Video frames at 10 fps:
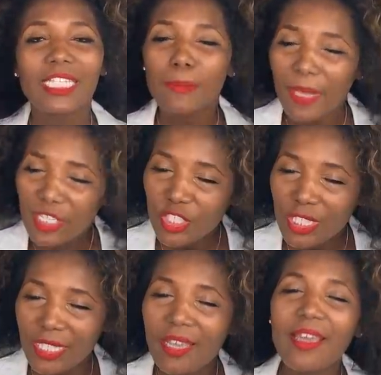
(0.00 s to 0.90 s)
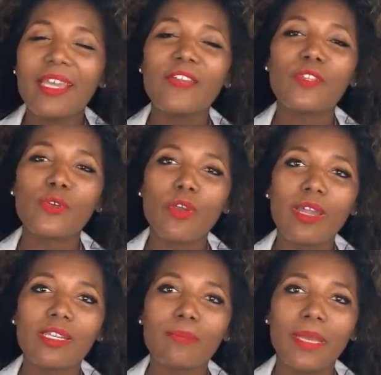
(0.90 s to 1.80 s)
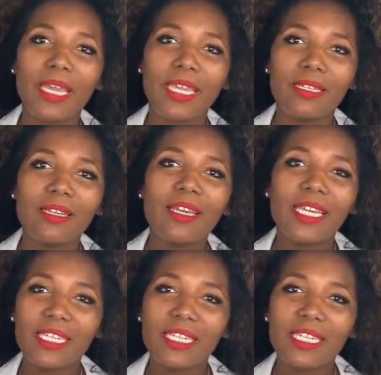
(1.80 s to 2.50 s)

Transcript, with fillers: especially if the chronic pain